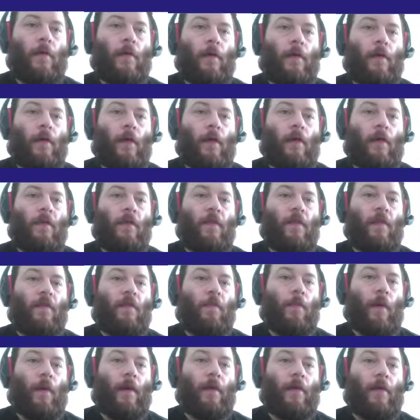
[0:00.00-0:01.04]
And in this
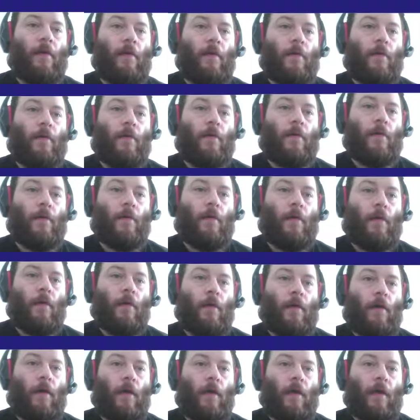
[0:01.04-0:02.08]
way
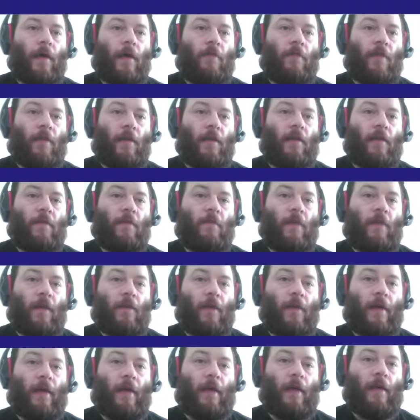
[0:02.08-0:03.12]
I can relatively
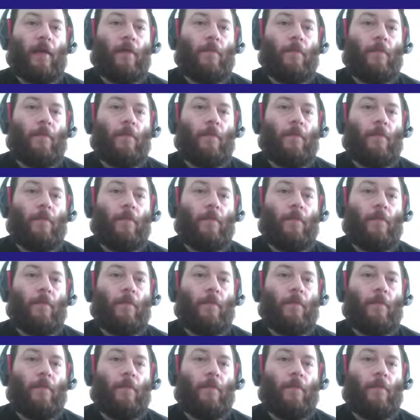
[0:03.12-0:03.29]
quickly